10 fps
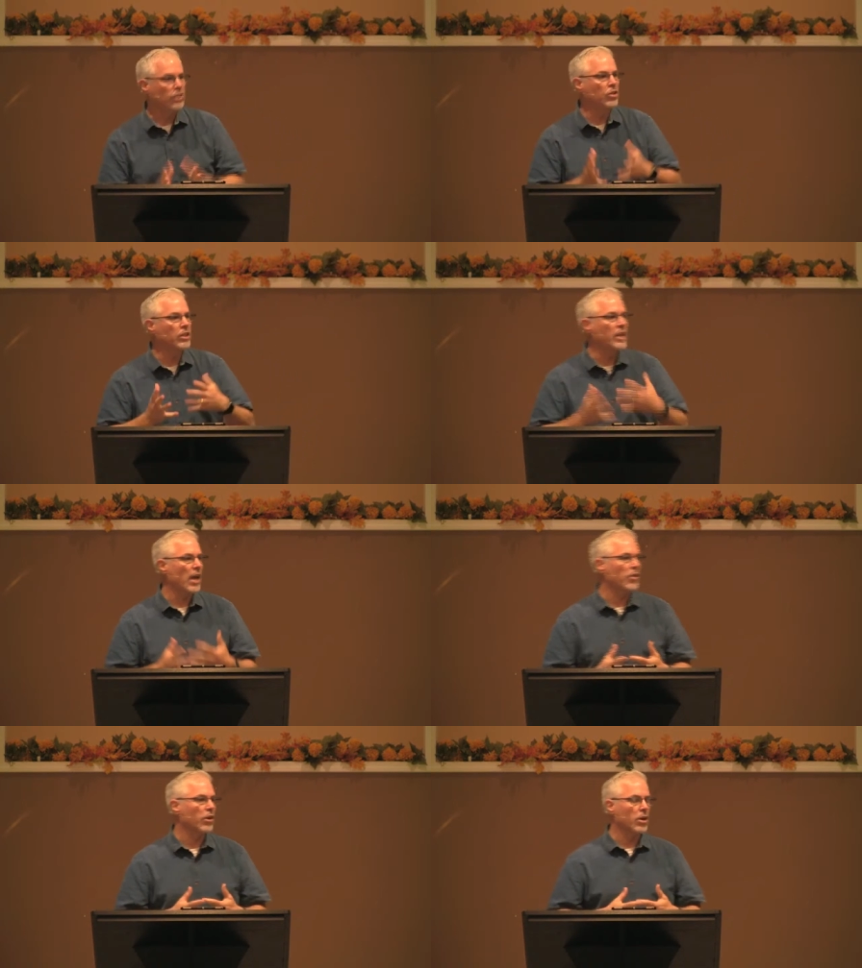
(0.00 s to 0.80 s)

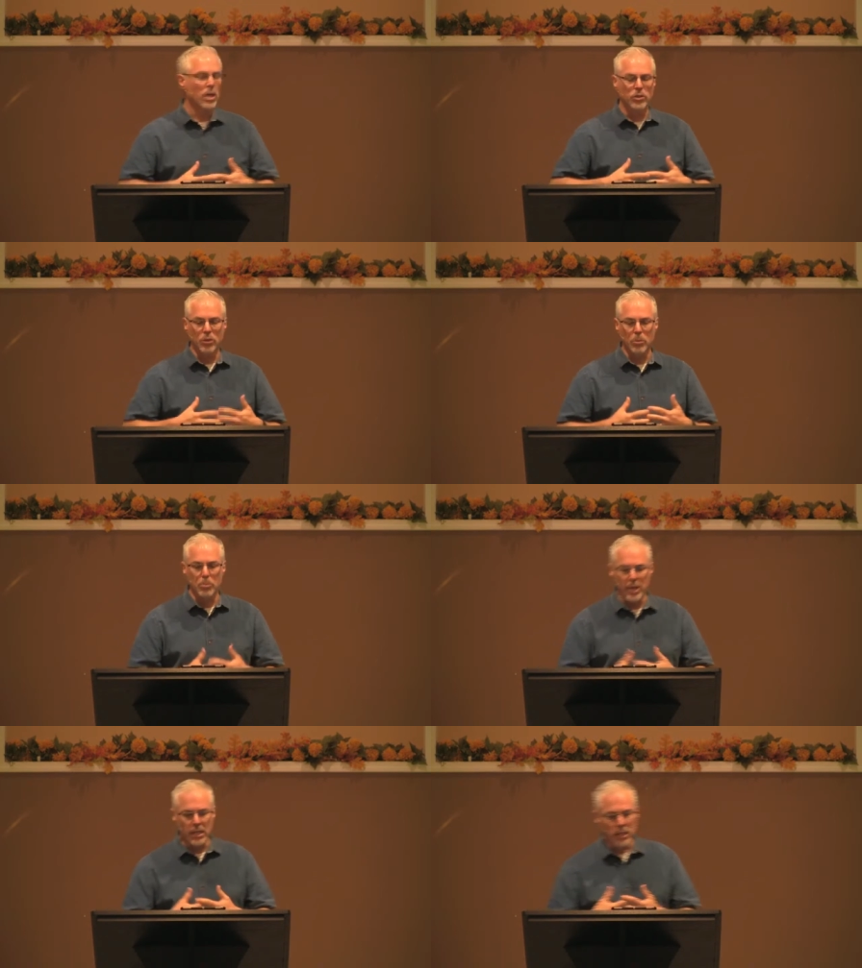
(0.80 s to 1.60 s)
together to
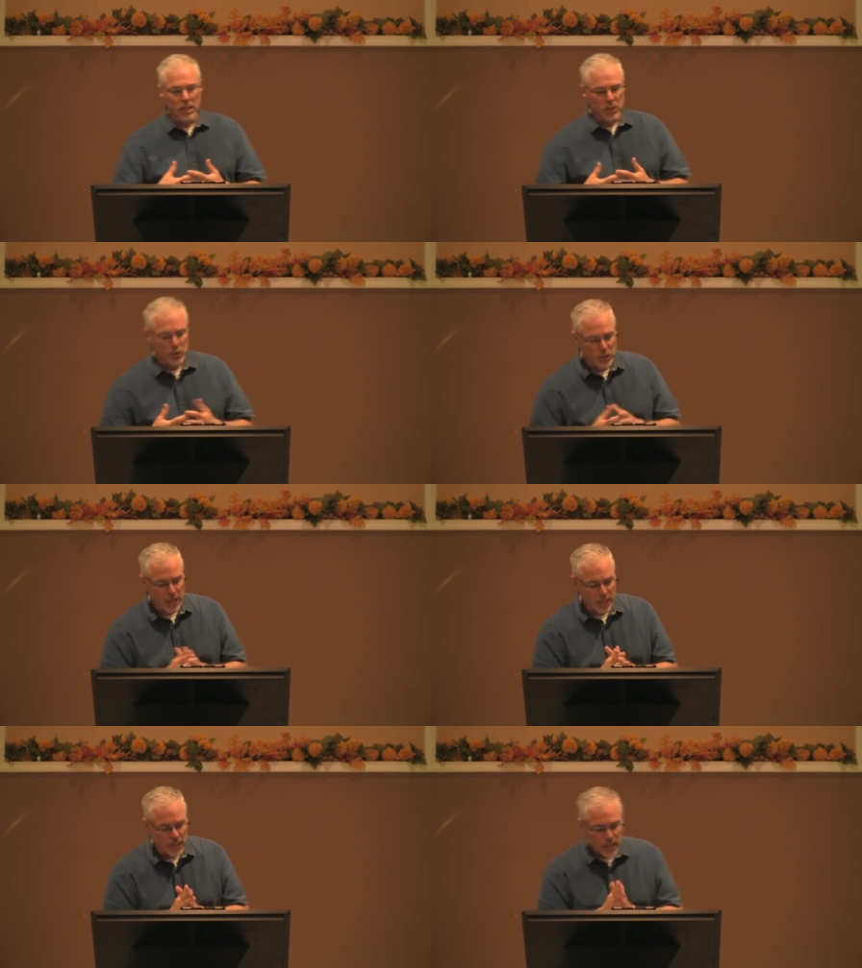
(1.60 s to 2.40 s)
beat
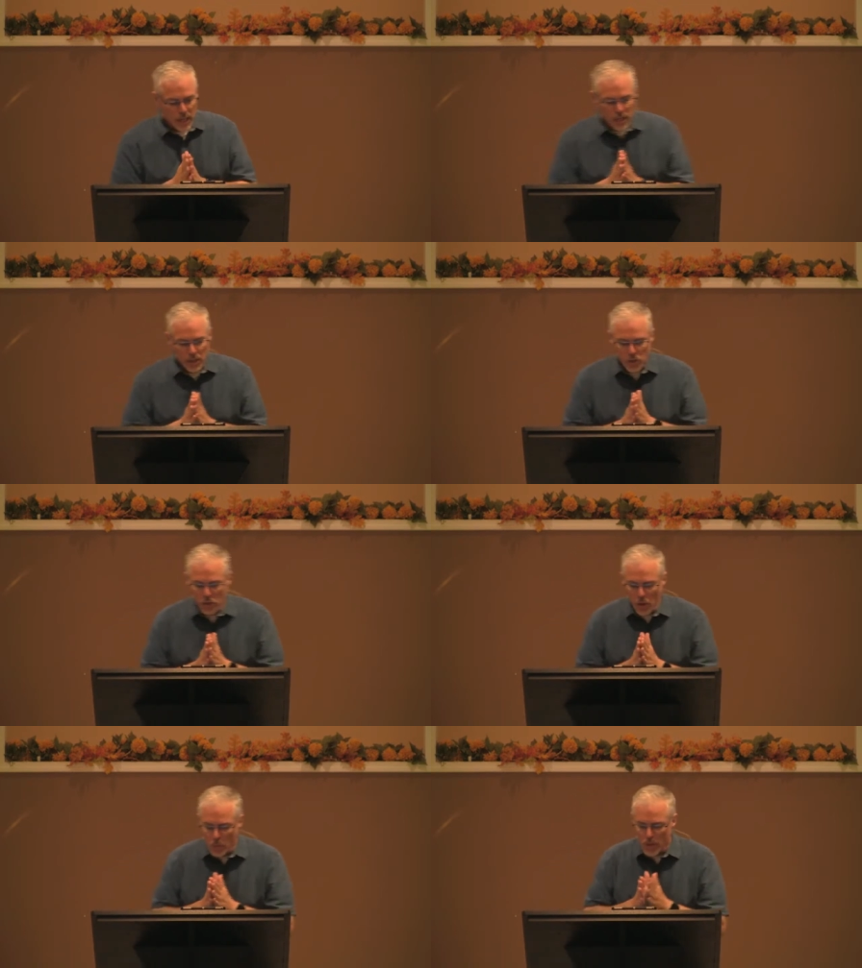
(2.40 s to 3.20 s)
sin.
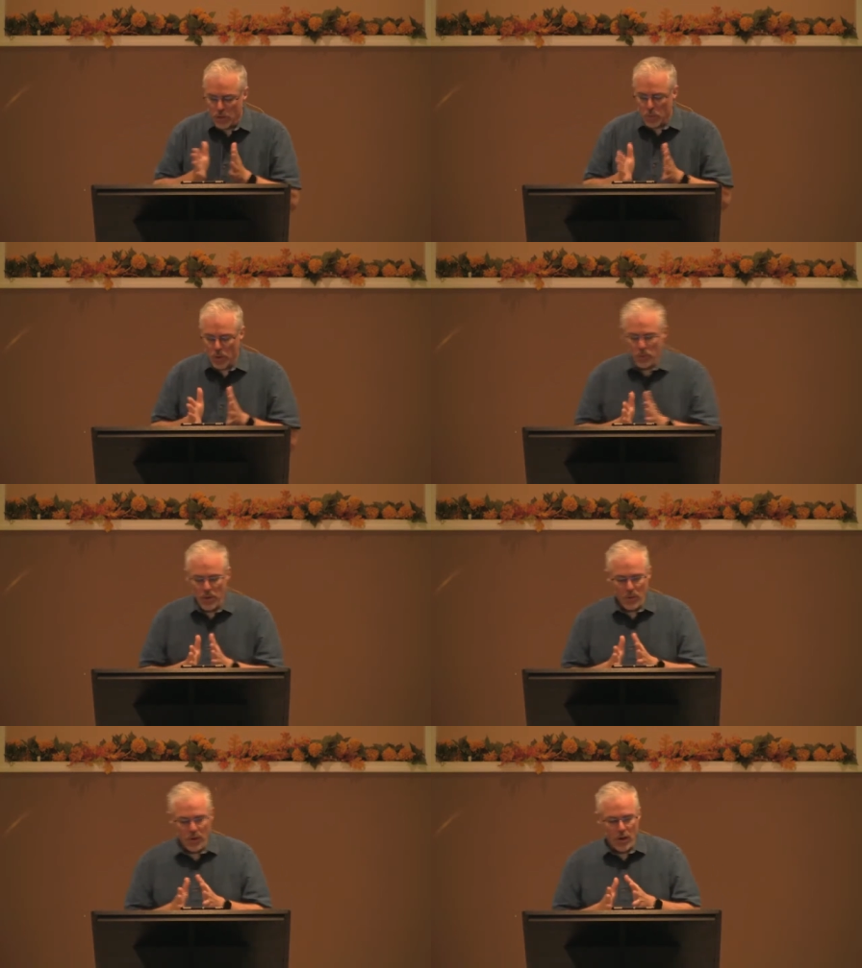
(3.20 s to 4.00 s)
You know, when, when
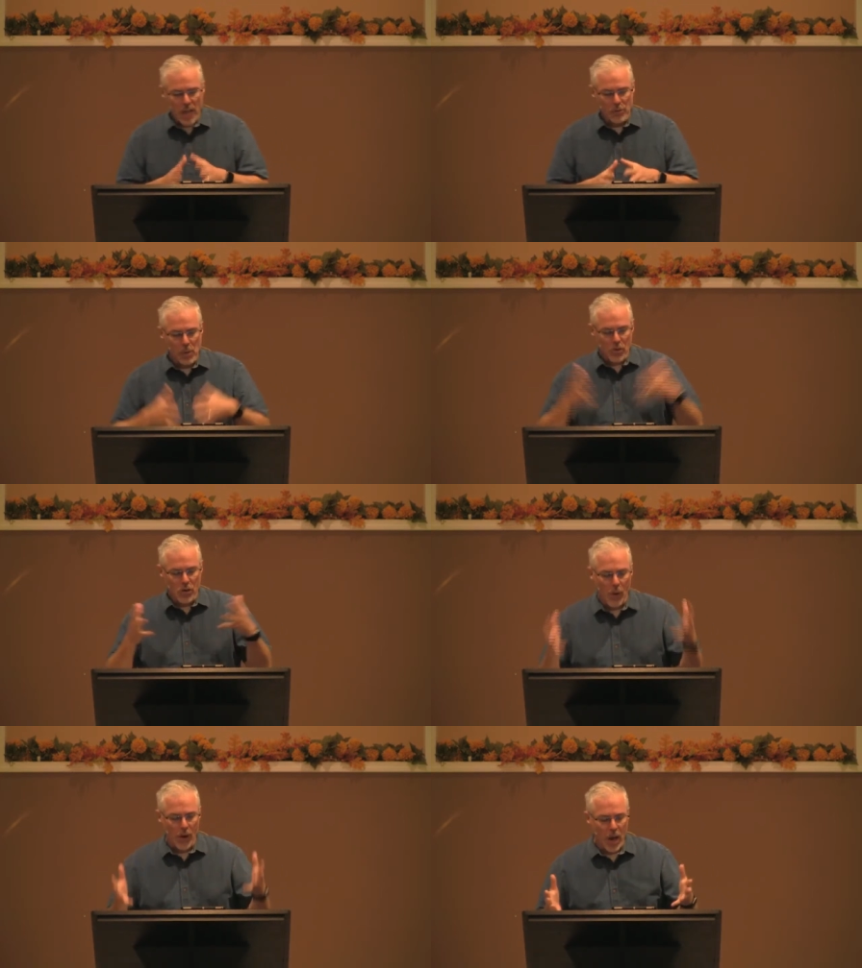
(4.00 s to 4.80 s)
we were, as we were
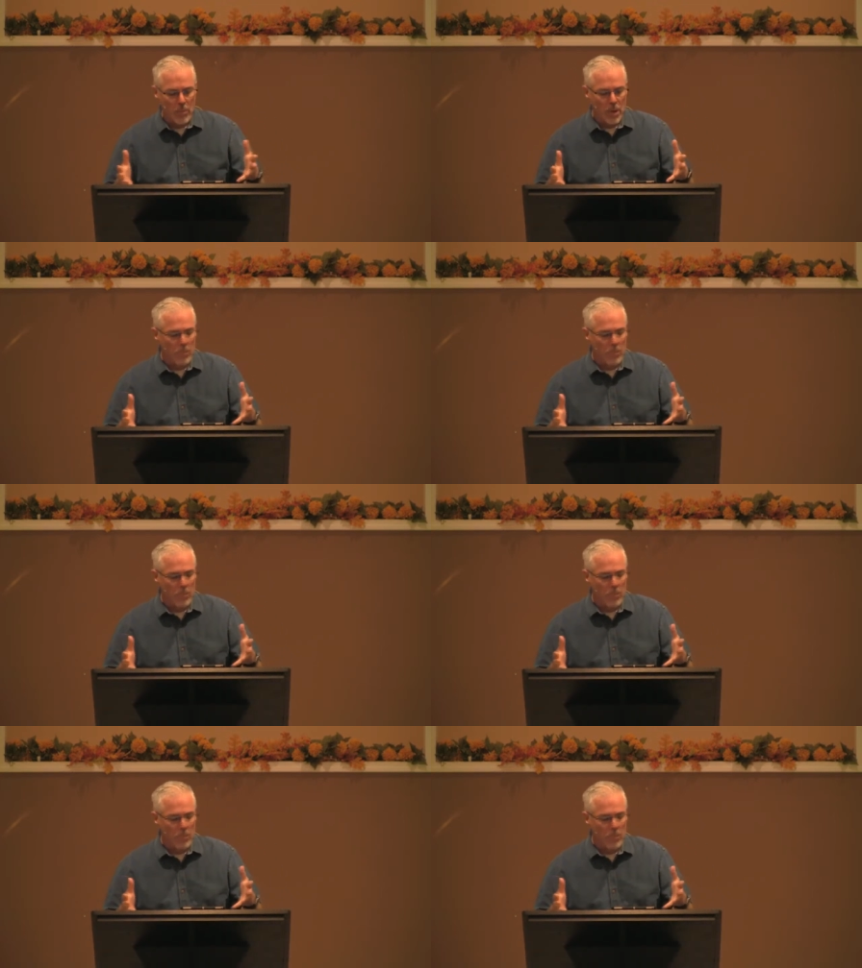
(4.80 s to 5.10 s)
growing up,